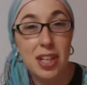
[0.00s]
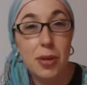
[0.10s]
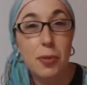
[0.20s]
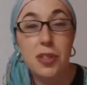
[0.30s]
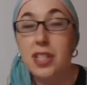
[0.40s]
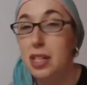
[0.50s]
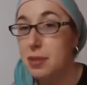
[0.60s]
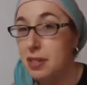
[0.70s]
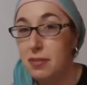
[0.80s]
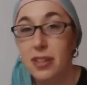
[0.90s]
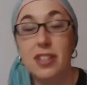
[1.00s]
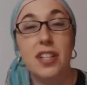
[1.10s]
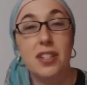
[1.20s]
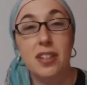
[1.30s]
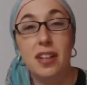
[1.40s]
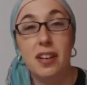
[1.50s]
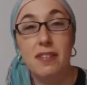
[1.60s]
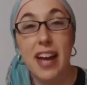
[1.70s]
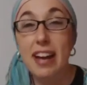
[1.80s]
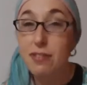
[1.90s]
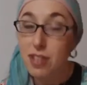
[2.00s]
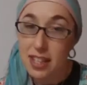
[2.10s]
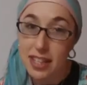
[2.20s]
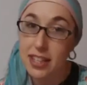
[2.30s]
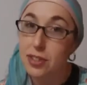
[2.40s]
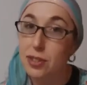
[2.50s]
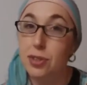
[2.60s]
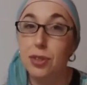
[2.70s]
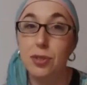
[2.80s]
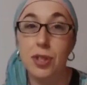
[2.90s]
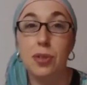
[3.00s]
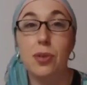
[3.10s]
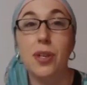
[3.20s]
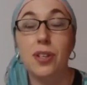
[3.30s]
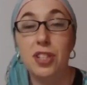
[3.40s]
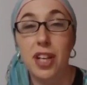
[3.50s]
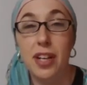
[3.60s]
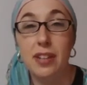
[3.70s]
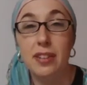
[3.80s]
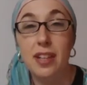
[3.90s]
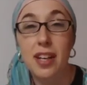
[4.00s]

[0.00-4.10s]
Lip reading: which is going to be the foundation of everything else you do in growing your child's